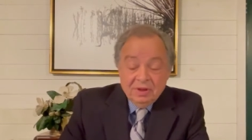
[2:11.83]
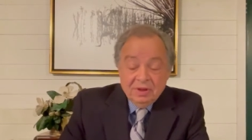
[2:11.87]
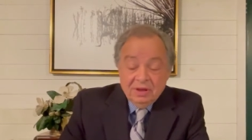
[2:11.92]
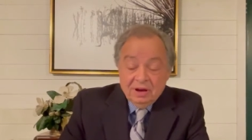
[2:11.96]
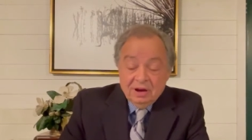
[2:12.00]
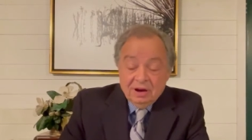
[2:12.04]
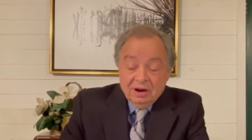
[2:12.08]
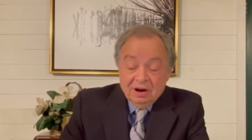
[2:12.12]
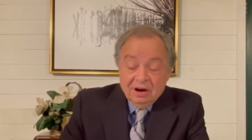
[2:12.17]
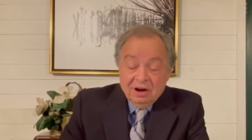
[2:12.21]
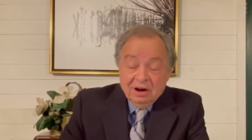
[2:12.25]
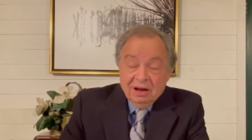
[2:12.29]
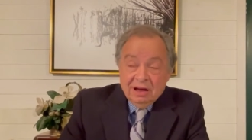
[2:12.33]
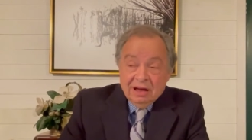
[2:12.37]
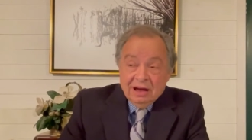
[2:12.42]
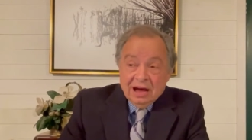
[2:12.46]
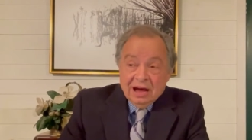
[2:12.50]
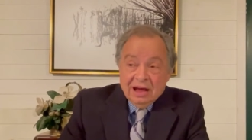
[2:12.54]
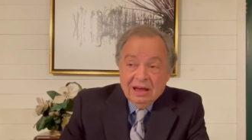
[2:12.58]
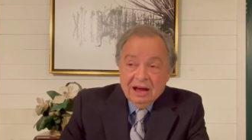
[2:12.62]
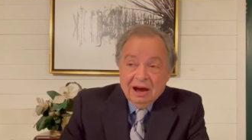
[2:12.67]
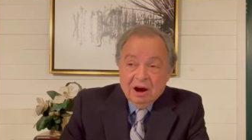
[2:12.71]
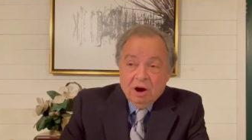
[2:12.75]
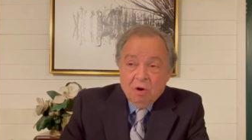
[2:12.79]
uh,
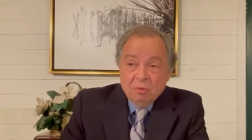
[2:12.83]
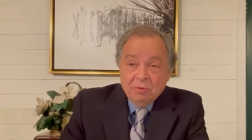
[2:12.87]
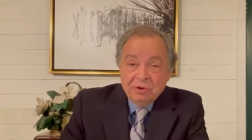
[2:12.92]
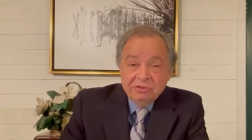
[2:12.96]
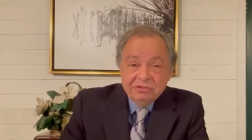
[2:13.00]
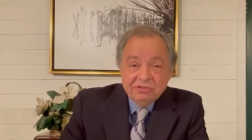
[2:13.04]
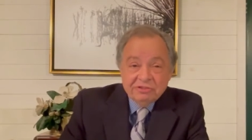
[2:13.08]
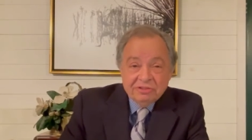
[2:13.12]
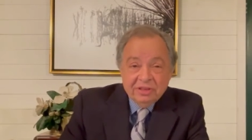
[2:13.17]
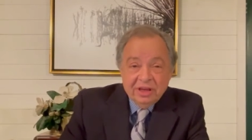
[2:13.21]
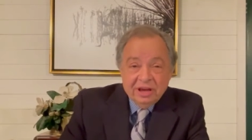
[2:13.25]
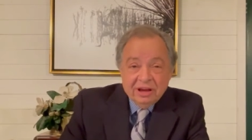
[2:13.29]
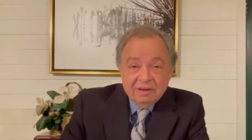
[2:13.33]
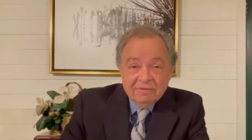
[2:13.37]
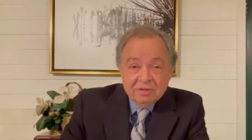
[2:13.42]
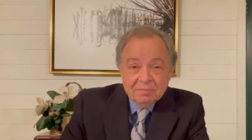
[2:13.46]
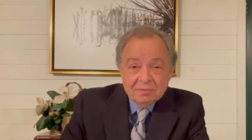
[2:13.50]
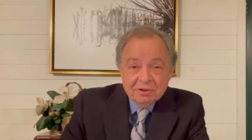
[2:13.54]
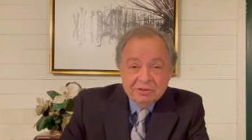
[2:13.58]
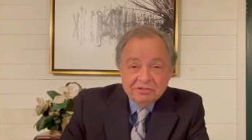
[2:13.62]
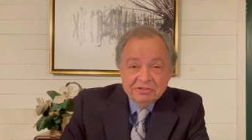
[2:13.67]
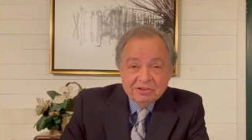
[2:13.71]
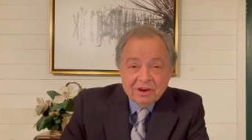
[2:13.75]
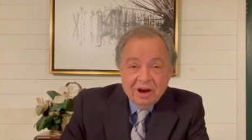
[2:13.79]
I always think of the
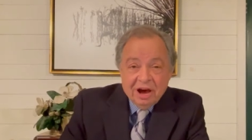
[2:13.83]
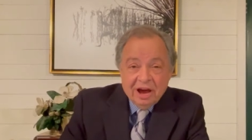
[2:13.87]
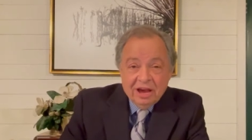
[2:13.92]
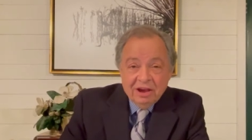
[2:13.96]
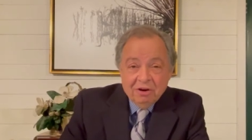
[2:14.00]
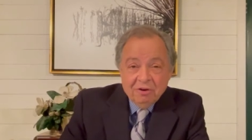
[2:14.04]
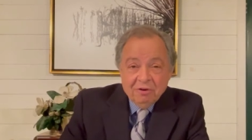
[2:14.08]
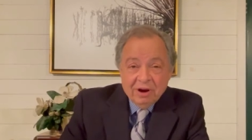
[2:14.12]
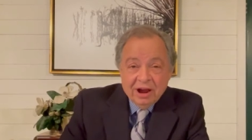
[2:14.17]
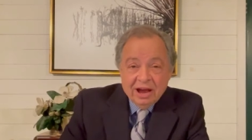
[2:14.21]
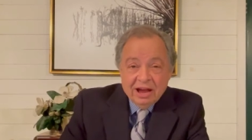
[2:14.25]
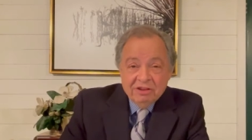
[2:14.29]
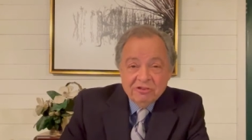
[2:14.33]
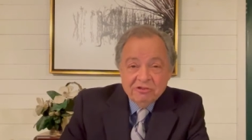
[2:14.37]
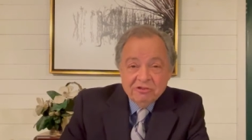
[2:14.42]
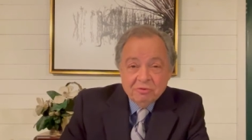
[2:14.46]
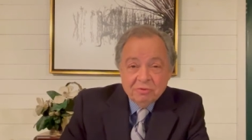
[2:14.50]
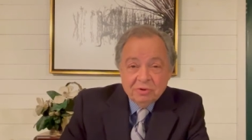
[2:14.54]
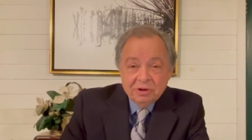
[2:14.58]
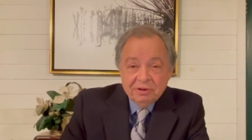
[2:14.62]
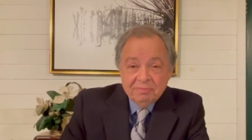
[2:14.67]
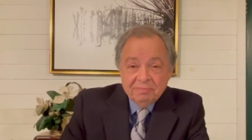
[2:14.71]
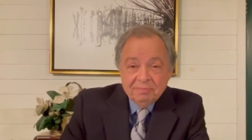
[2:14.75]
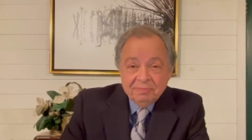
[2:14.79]
Messiah
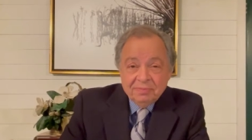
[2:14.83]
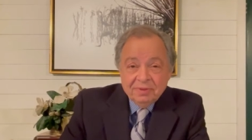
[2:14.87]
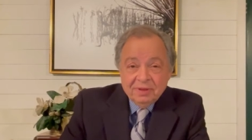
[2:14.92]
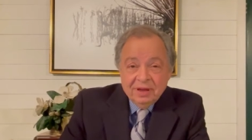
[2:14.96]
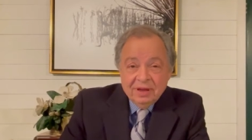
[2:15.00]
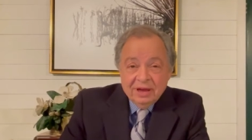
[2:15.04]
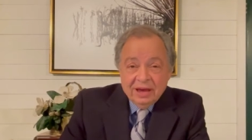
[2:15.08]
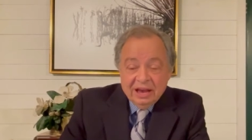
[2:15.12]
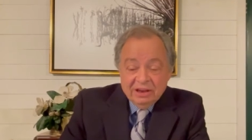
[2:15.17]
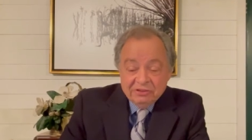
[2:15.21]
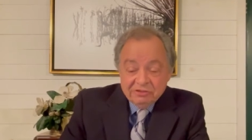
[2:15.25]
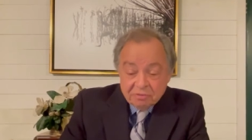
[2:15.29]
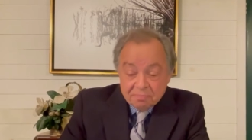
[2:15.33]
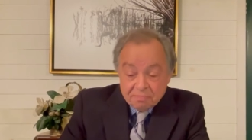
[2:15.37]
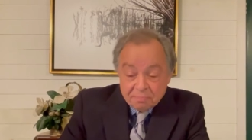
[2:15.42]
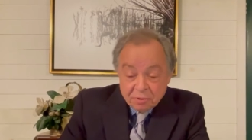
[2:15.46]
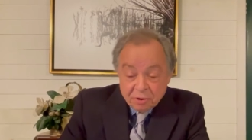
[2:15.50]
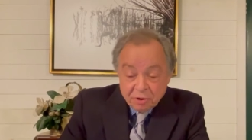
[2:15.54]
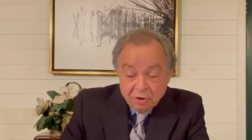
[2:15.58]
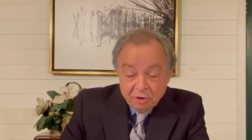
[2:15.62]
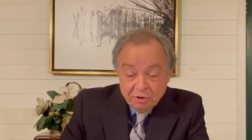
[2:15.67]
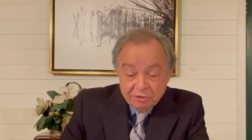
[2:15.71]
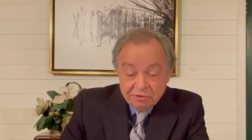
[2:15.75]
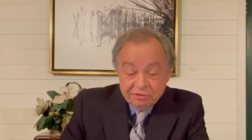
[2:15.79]
graduate as a
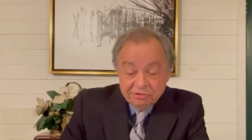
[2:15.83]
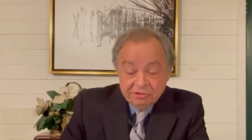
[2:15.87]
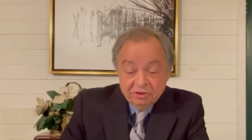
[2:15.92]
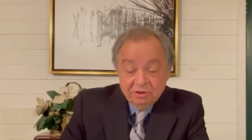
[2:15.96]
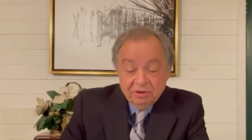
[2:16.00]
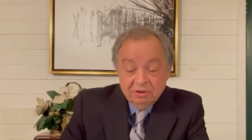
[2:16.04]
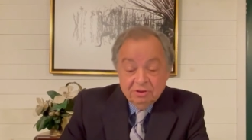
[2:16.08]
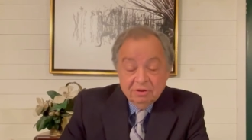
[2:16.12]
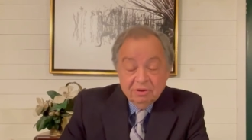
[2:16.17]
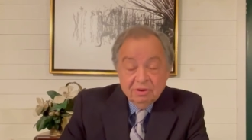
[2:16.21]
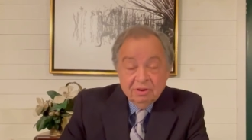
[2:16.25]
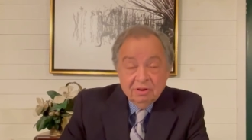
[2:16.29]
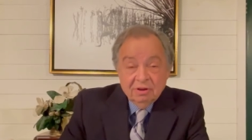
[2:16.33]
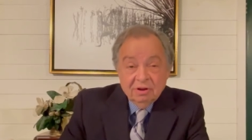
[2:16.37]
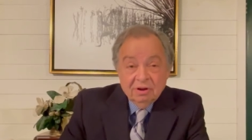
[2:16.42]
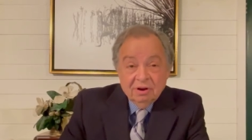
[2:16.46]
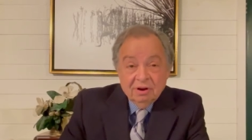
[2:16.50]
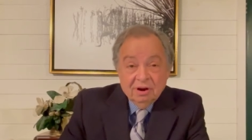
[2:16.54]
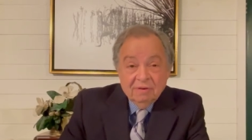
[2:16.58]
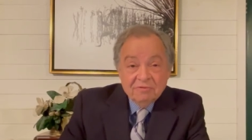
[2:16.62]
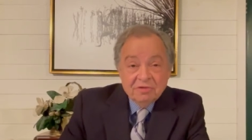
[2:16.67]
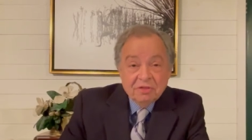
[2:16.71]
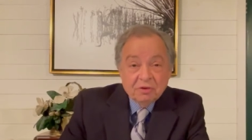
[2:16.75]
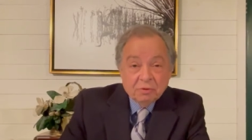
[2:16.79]
person
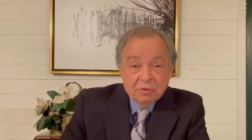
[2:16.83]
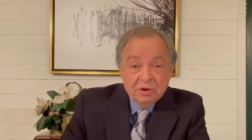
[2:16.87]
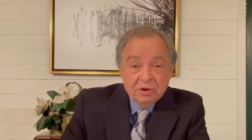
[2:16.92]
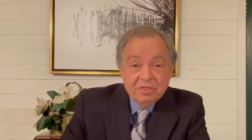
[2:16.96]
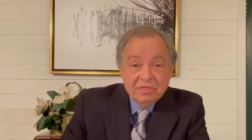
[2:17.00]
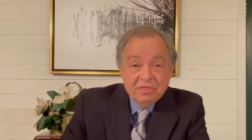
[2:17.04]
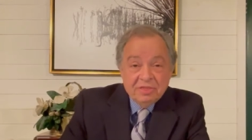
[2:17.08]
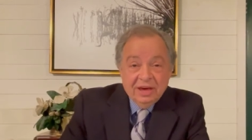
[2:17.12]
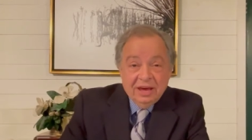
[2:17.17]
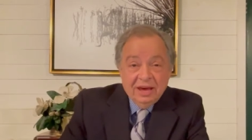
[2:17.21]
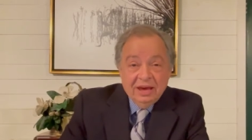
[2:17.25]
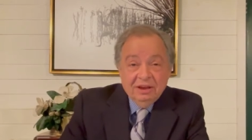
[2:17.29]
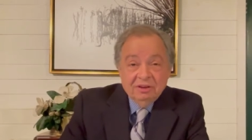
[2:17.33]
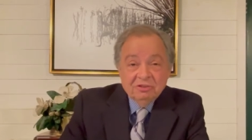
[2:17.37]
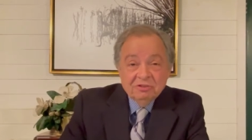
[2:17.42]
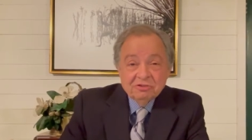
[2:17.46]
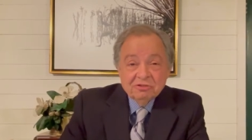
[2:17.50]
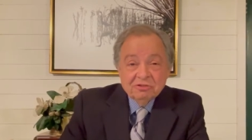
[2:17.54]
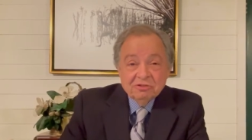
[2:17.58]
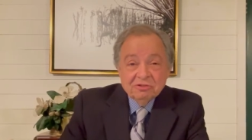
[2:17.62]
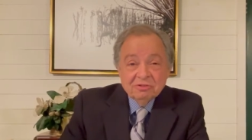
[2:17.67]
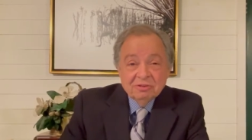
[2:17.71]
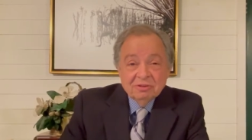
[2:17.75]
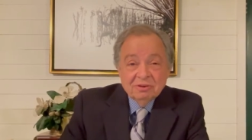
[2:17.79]
of three
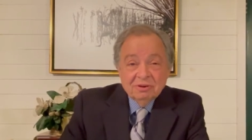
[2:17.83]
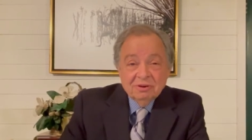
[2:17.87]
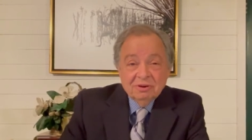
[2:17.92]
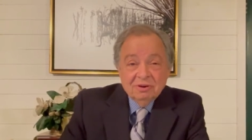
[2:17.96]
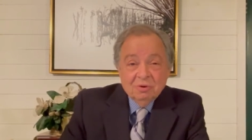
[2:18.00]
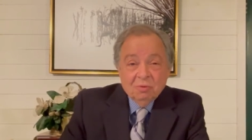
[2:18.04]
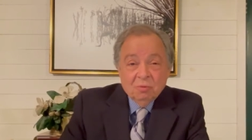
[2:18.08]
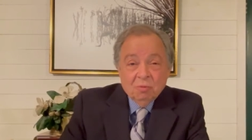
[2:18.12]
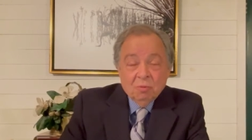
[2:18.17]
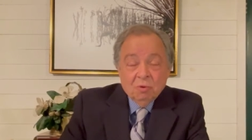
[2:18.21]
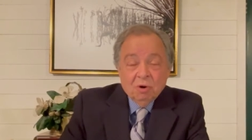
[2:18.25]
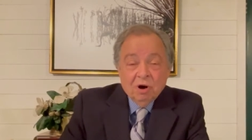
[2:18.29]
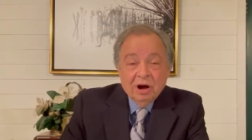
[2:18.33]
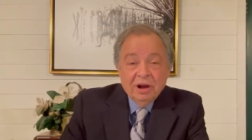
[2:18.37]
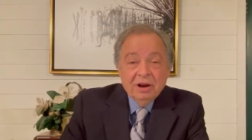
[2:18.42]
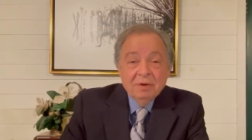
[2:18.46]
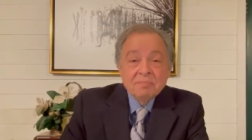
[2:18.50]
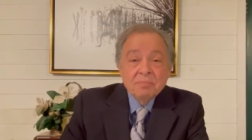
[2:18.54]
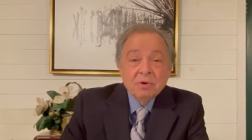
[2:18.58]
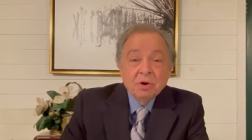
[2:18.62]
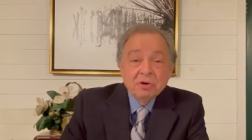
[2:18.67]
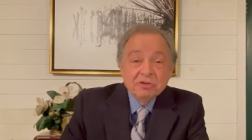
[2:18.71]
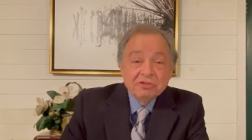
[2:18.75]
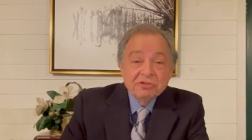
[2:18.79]
things. One, a
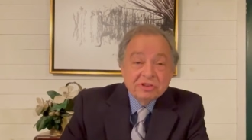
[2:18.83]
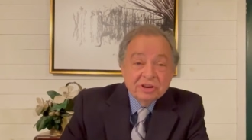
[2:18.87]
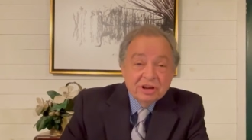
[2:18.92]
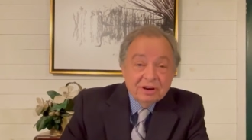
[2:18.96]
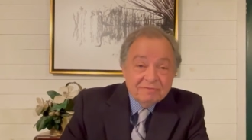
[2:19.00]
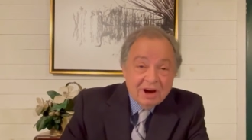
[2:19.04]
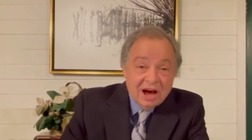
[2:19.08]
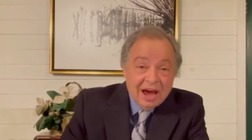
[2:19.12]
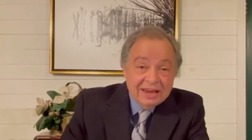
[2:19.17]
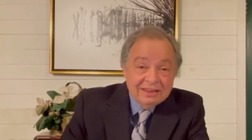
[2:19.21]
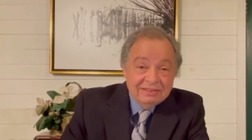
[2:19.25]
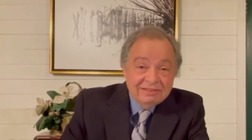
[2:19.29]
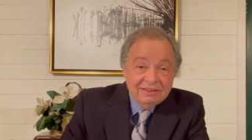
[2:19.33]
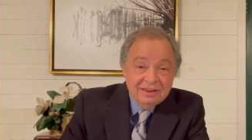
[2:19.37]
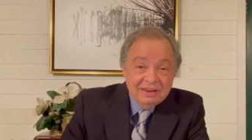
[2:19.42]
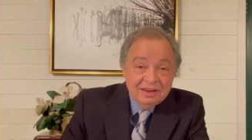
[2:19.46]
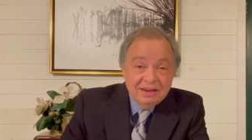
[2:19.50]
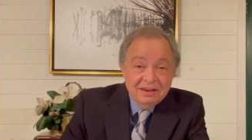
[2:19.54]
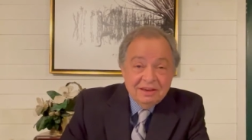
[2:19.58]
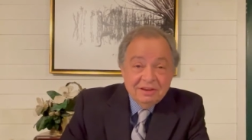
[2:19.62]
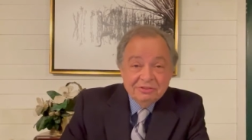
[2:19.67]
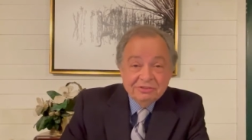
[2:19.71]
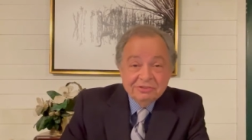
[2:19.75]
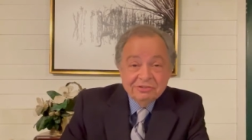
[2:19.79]
person of
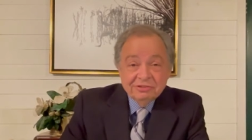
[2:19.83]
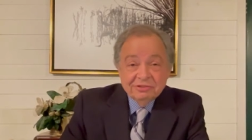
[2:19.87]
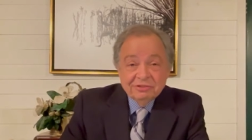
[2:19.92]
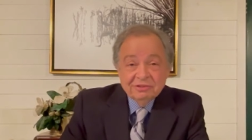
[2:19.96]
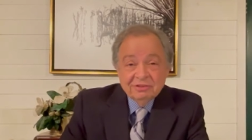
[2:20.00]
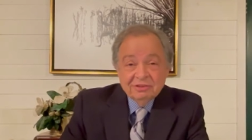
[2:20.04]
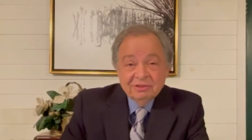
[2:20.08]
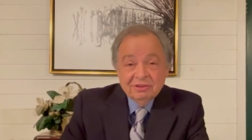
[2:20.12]
ideas.